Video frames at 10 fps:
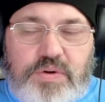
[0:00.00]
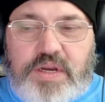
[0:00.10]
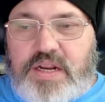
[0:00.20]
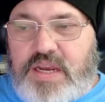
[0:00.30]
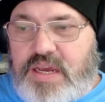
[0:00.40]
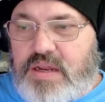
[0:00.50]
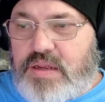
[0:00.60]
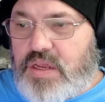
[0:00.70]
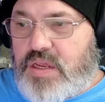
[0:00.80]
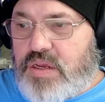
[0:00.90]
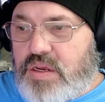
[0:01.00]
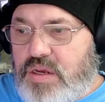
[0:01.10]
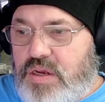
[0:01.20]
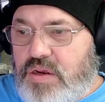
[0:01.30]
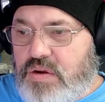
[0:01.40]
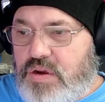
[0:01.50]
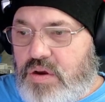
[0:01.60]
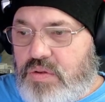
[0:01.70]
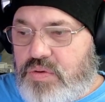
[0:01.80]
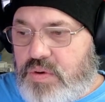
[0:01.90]
going to kind of
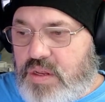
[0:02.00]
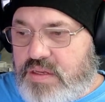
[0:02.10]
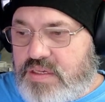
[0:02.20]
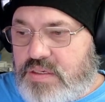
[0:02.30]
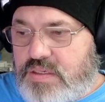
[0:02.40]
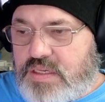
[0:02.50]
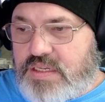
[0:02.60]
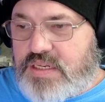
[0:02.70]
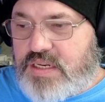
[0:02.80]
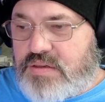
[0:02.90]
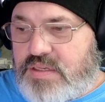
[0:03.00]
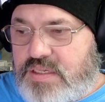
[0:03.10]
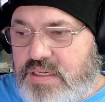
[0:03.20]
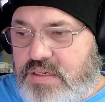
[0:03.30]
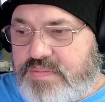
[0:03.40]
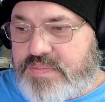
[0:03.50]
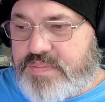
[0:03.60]
go through all this. Let's continue listening.